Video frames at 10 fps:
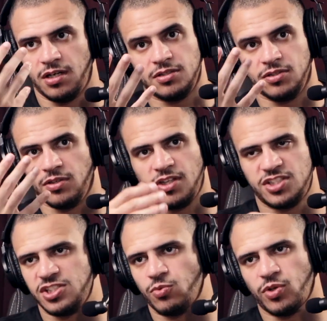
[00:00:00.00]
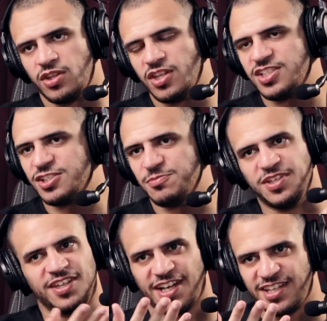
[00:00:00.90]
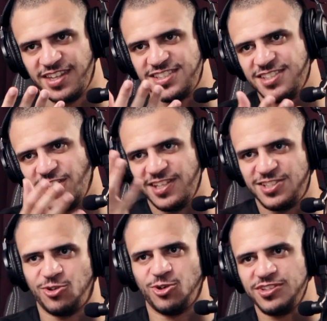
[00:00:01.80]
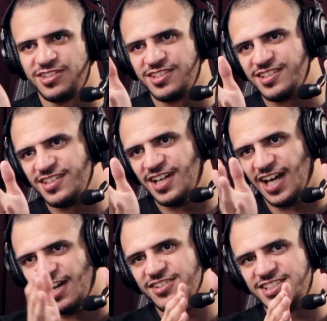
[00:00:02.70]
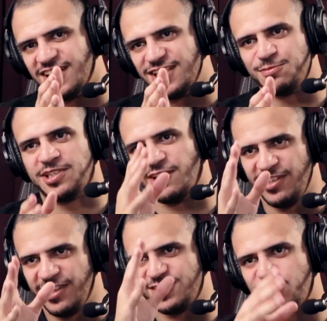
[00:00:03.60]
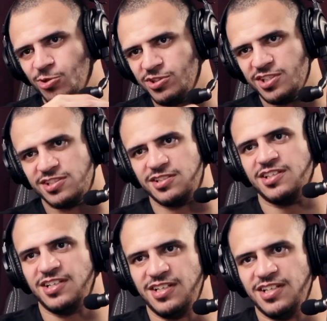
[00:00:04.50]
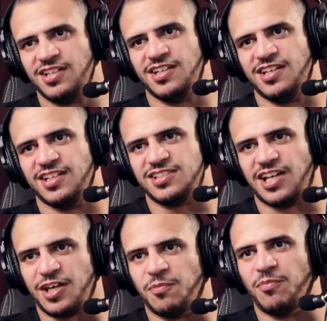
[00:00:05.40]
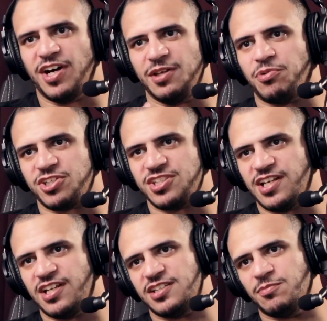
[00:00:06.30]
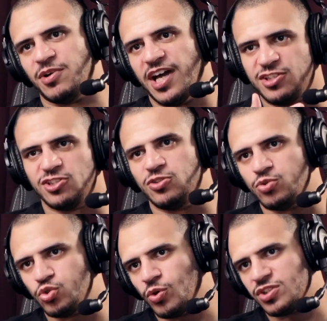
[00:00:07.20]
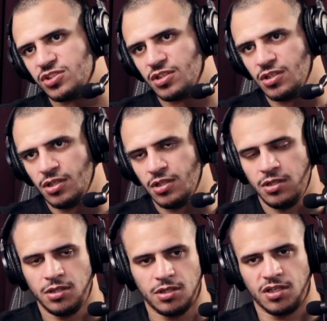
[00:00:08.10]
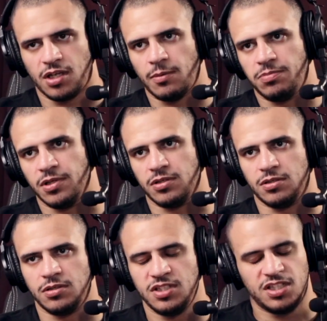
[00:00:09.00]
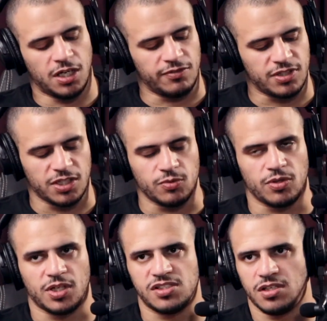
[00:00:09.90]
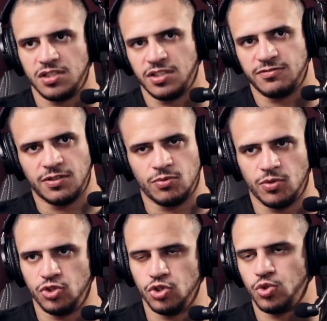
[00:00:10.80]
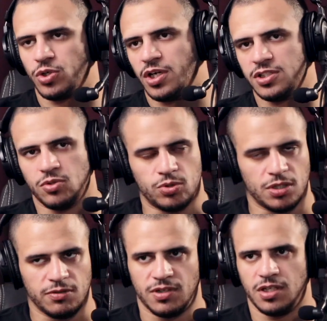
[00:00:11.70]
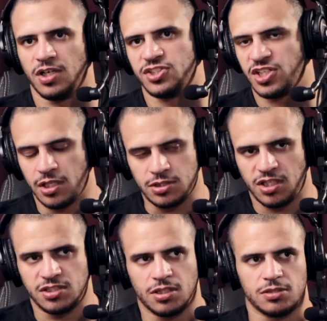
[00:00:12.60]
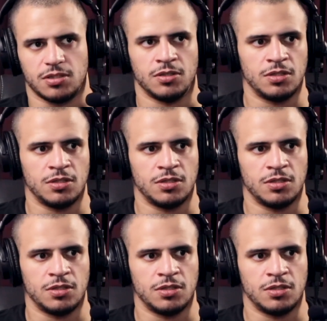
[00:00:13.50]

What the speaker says: this is me. Like this quote, I haven't said it, but I feel this quote is like my personality, my attitude towards grappling, I've trained with wrestlers, I've trained with jiu-jitsu guys, luta livre guys, catch wrestlers,